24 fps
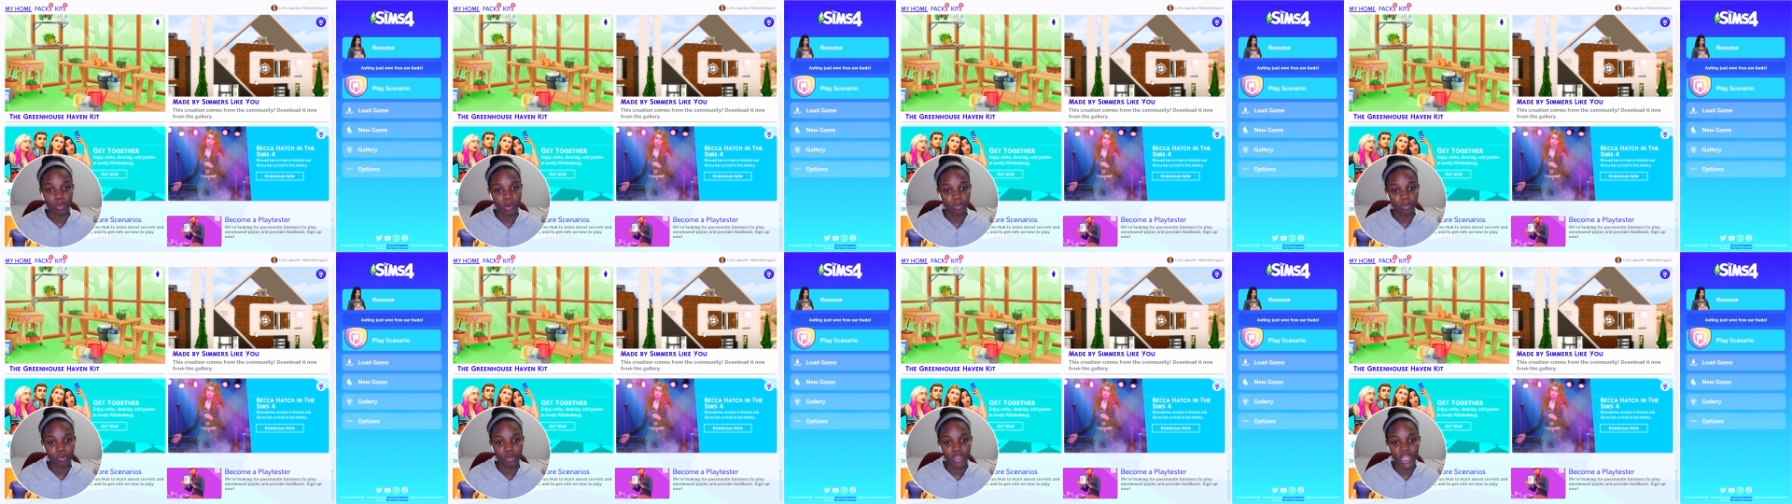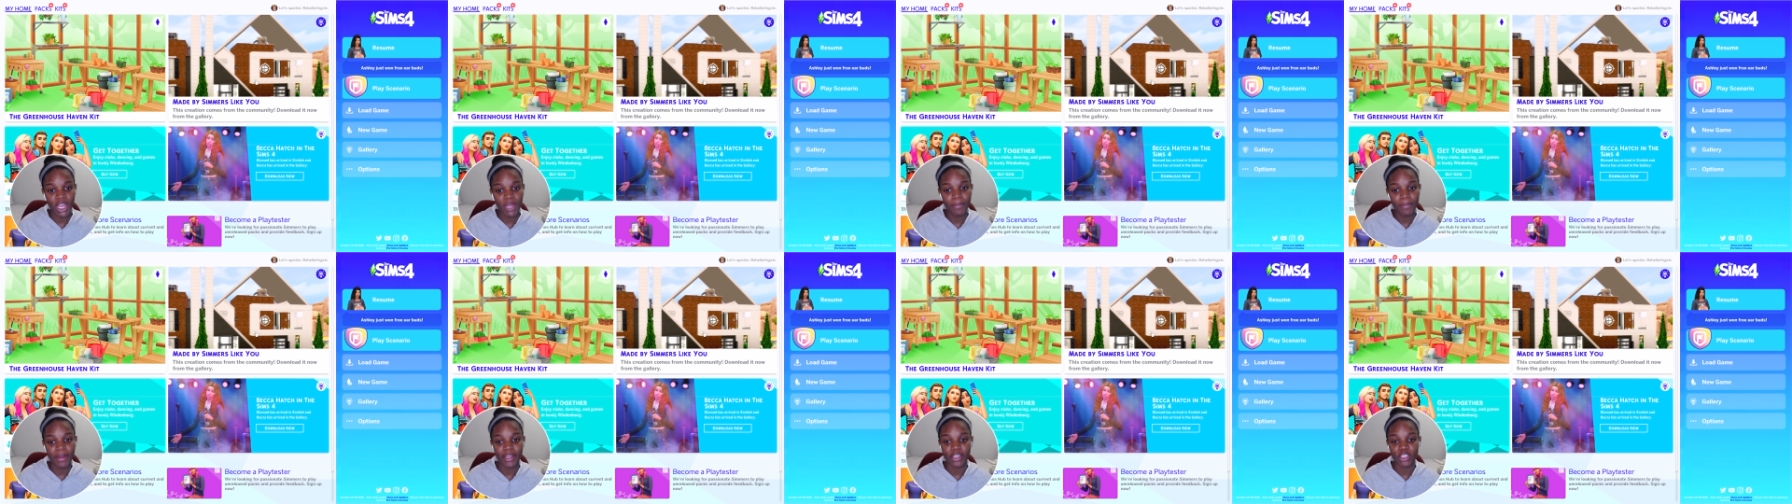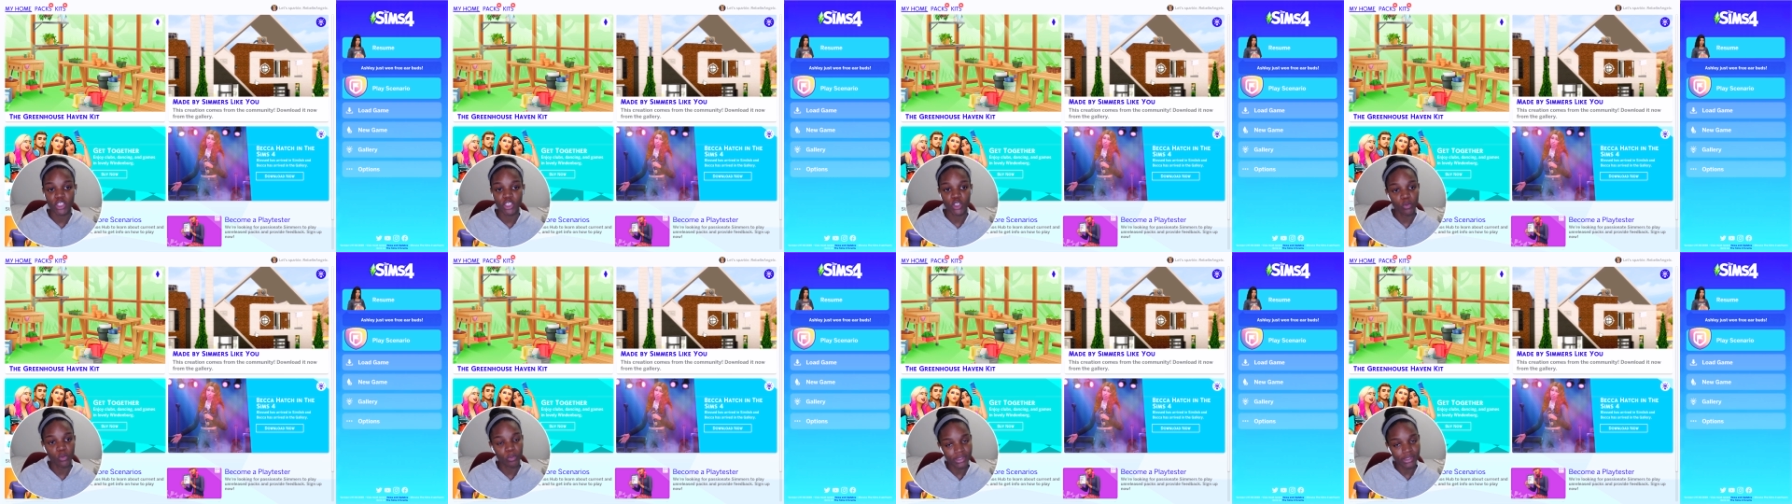up your game and
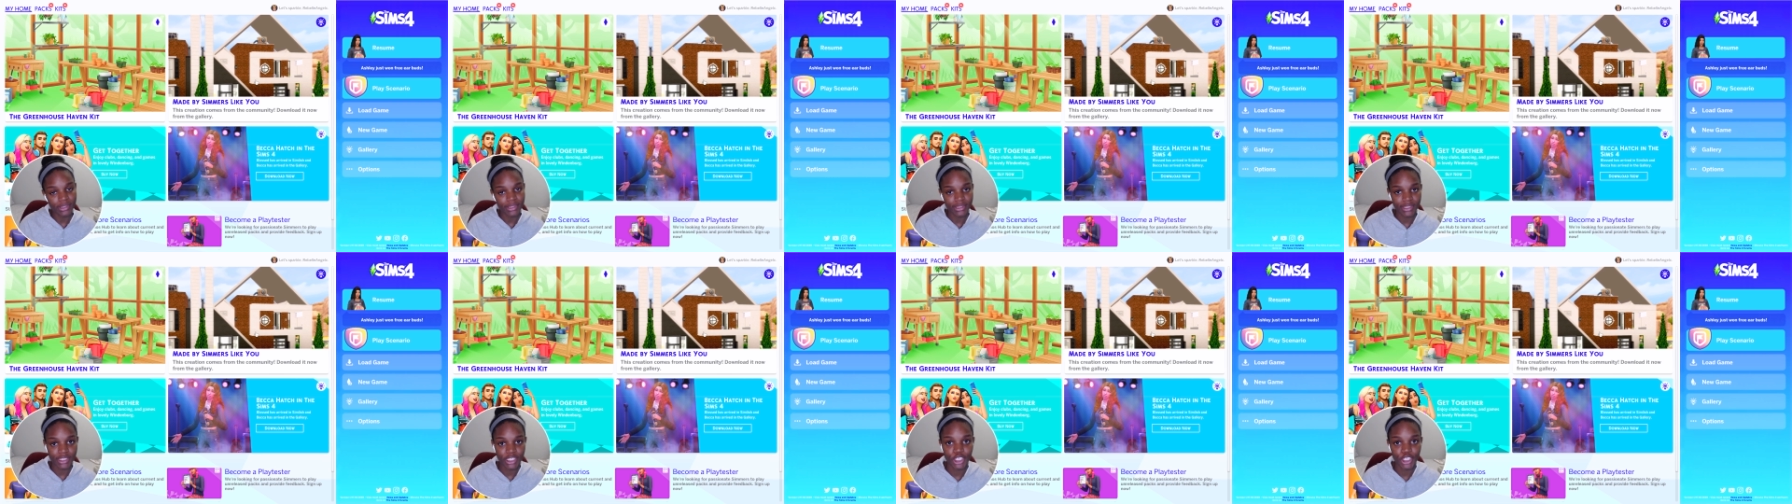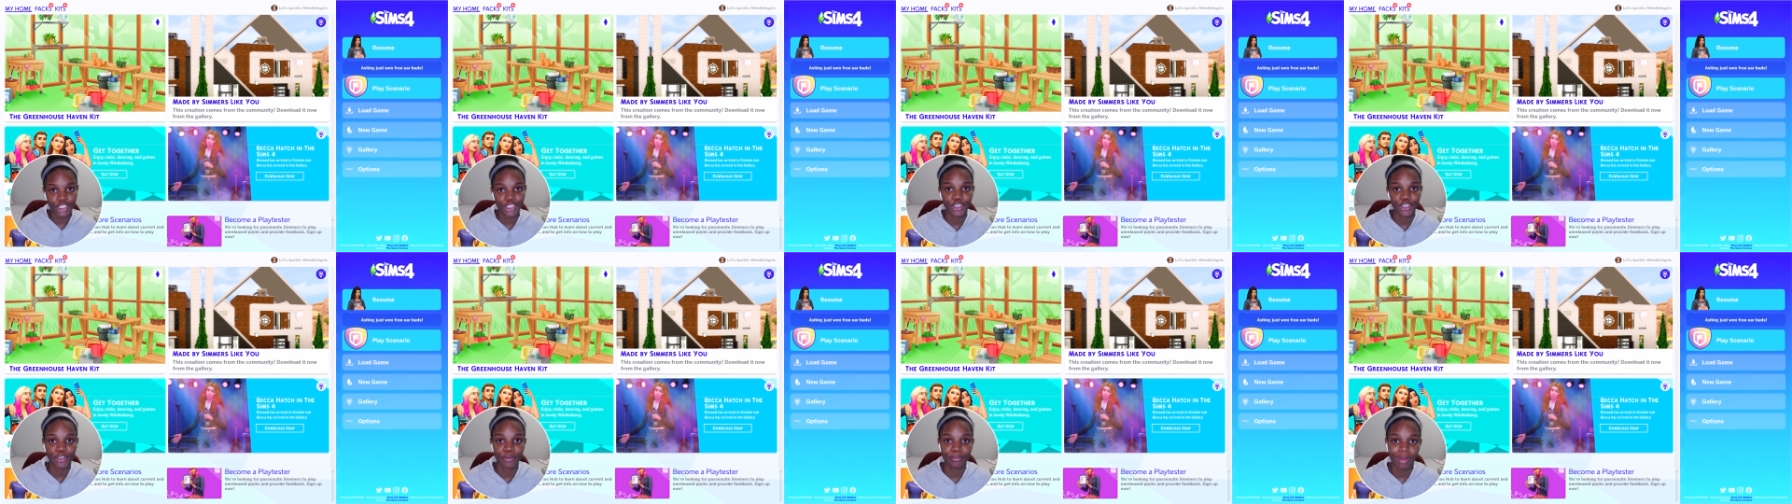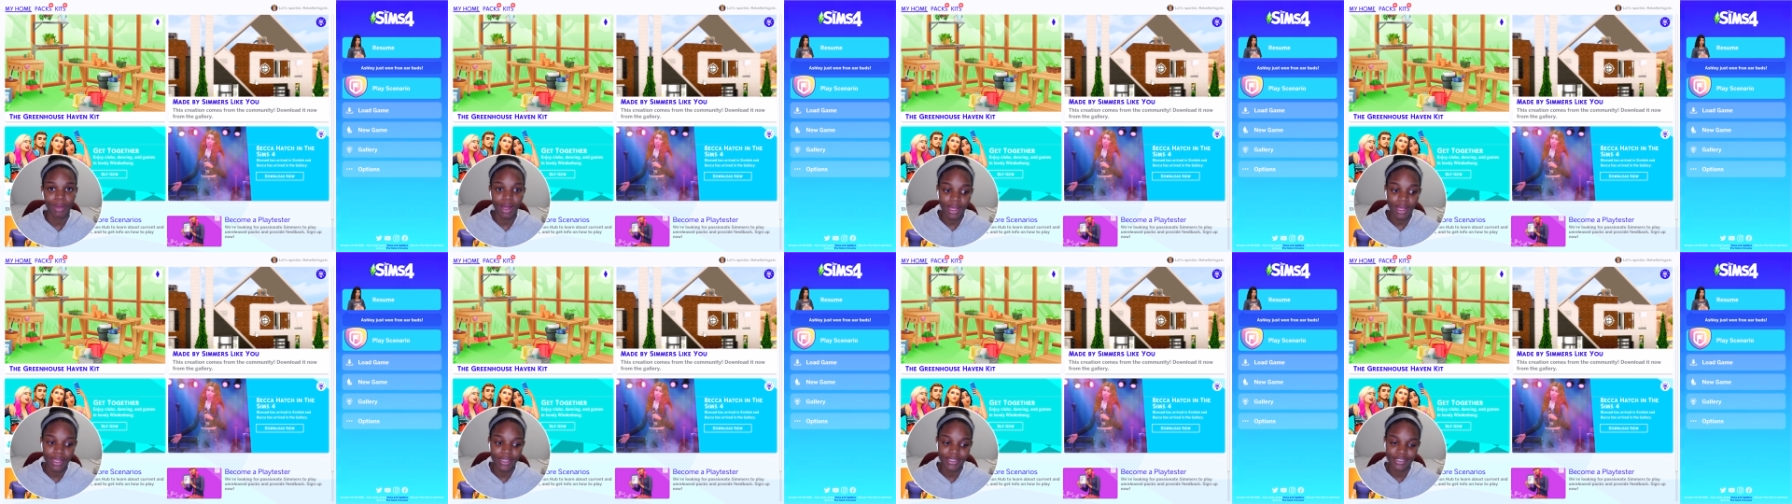you will see your
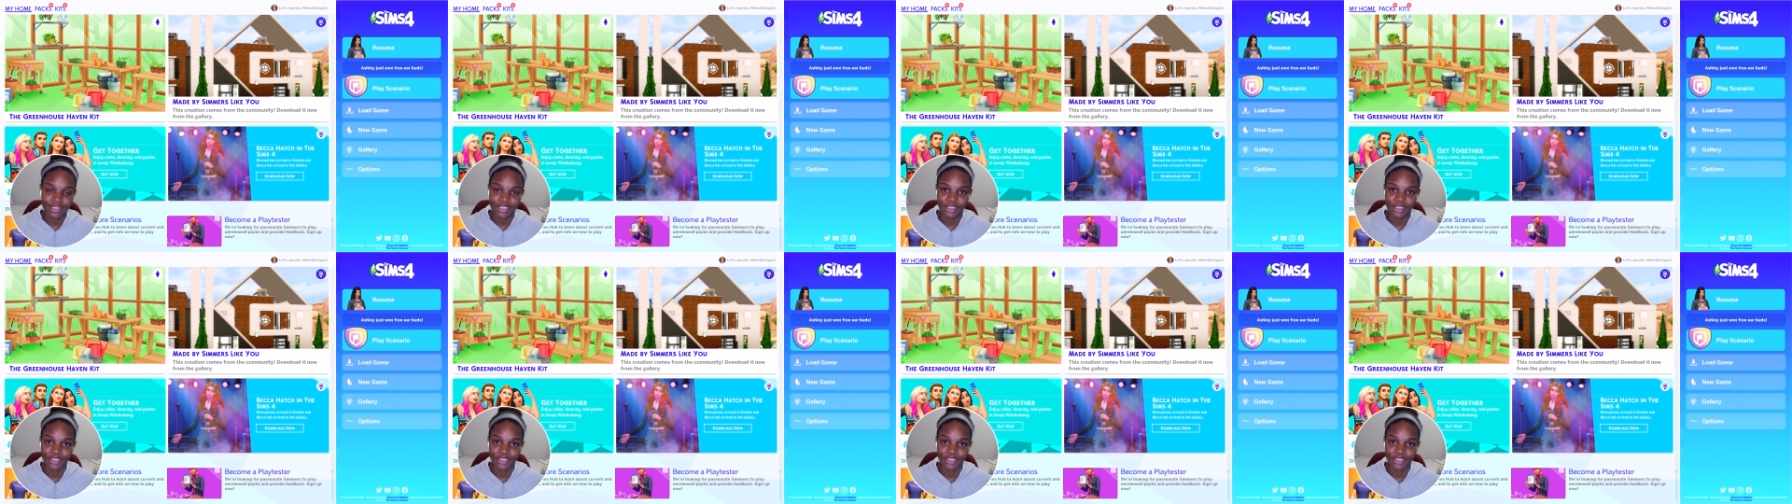mods.